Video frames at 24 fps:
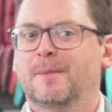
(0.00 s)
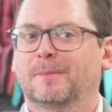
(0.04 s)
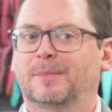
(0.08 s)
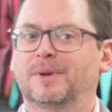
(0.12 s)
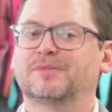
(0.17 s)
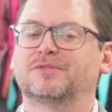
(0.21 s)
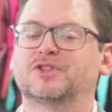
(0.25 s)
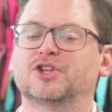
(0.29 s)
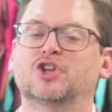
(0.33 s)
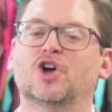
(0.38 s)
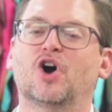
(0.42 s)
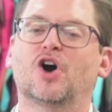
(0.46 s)
But
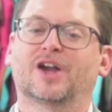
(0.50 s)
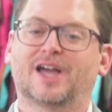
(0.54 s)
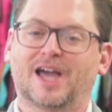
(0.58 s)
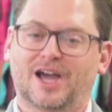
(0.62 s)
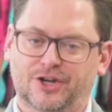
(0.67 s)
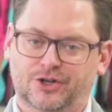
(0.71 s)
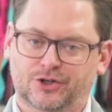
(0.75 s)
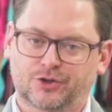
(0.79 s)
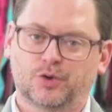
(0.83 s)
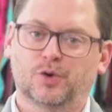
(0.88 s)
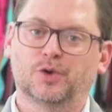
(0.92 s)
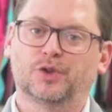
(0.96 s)
if the dog
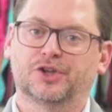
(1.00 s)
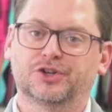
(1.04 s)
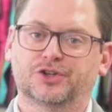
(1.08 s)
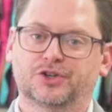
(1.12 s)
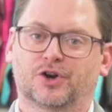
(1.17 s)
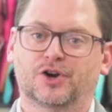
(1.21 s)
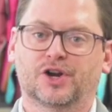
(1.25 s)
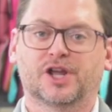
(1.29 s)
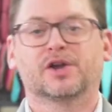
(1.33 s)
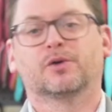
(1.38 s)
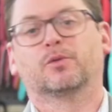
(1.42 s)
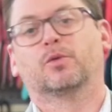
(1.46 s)
got truly
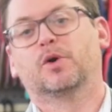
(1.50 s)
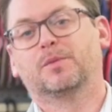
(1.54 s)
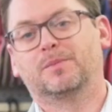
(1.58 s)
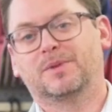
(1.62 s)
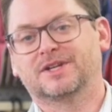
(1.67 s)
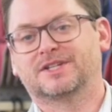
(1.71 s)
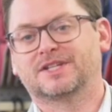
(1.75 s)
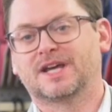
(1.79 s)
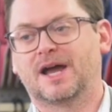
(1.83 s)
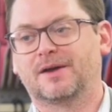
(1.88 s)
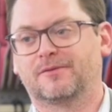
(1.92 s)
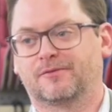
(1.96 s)
dirty, it would
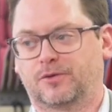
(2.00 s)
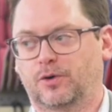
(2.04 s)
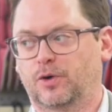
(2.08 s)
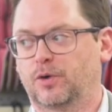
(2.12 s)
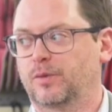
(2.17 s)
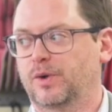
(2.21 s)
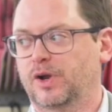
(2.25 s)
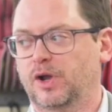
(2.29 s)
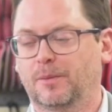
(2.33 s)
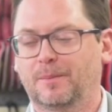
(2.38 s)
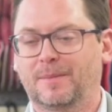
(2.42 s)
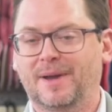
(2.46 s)
be time for a
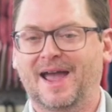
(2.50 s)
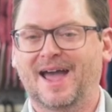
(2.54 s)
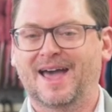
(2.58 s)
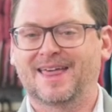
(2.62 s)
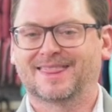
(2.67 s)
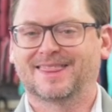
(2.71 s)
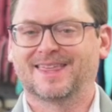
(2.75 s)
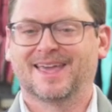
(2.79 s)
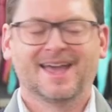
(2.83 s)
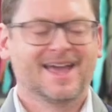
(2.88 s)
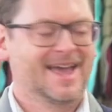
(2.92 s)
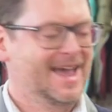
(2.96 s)
real bath.
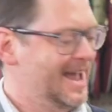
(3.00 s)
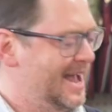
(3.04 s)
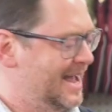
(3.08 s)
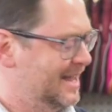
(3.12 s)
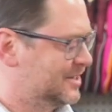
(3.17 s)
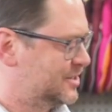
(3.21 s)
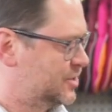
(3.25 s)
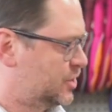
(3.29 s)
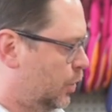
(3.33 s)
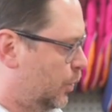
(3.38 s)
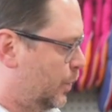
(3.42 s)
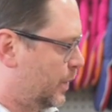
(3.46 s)

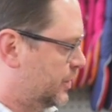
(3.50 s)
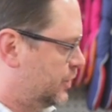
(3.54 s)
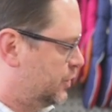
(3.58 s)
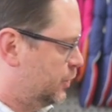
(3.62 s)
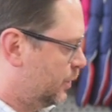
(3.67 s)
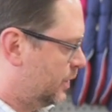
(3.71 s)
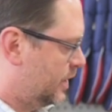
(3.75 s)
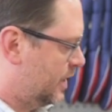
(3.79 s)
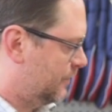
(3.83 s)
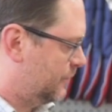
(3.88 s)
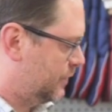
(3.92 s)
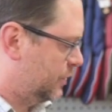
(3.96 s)
And so we
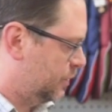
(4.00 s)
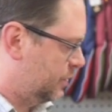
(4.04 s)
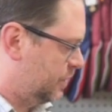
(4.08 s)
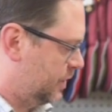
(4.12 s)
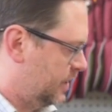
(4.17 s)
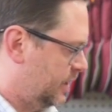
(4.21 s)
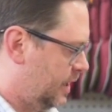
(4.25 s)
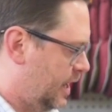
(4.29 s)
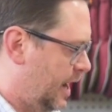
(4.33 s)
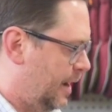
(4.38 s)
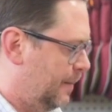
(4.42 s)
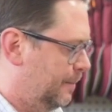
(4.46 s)
do give you
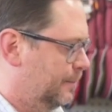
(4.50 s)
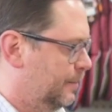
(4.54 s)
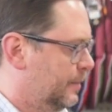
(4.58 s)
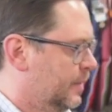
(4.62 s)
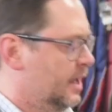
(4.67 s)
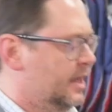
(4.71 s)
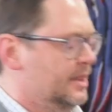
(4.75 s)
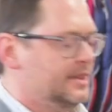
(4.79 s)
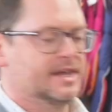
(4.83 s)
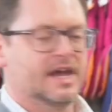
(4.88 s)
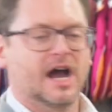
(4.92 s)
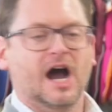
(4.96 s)
the
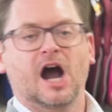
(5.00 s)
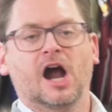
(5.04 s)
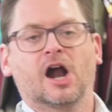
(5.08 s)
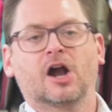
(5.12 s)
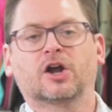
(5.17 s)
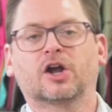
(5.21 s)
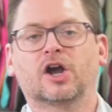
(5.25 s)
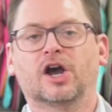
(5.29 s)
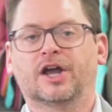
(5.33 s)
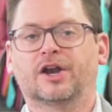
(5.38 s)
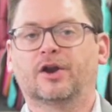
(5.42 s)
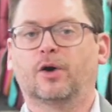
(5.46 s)

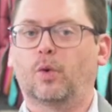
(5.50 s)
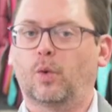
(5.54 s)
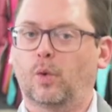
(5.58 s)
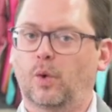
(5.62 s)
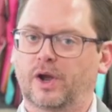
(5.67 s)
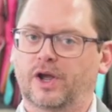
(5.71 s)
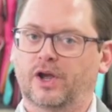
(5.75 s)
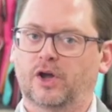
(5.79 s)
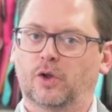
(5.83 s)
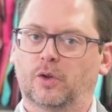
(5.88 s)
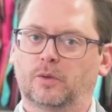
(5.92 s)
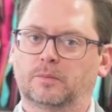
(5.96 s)
argan
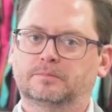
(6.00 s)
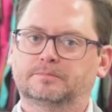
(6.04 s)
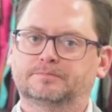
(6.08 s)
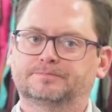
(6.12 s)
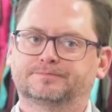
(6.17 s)
oil